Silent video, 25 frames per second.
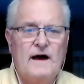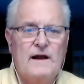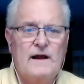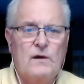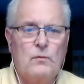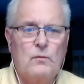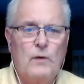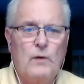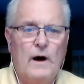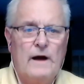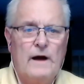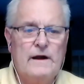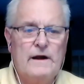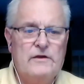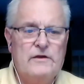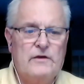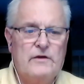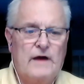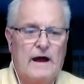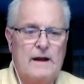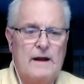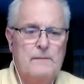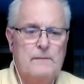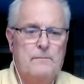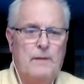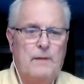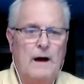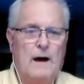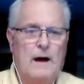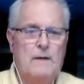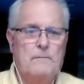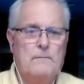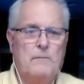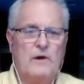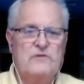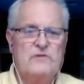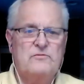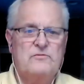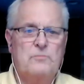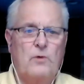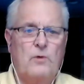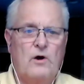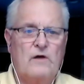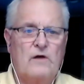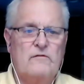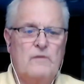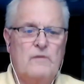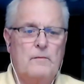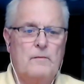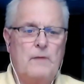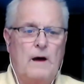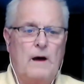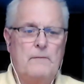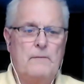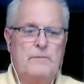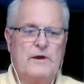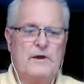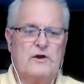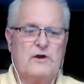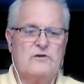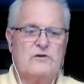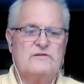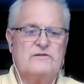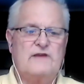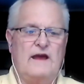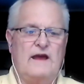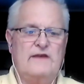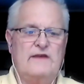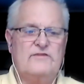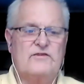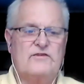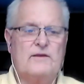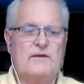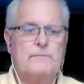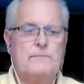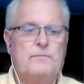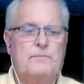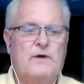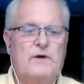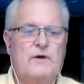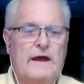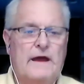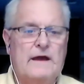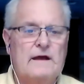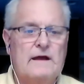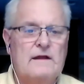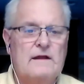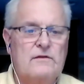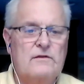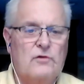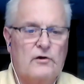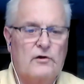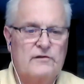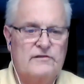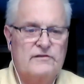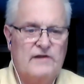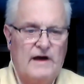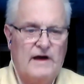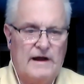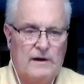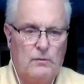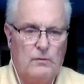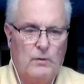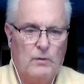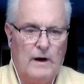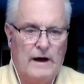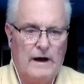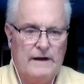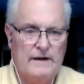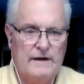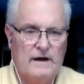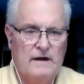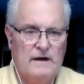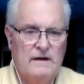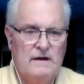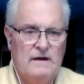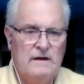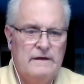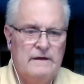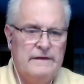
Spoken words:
Tonawanda, you got a much more of a bigger taste at playing North Tonawanda.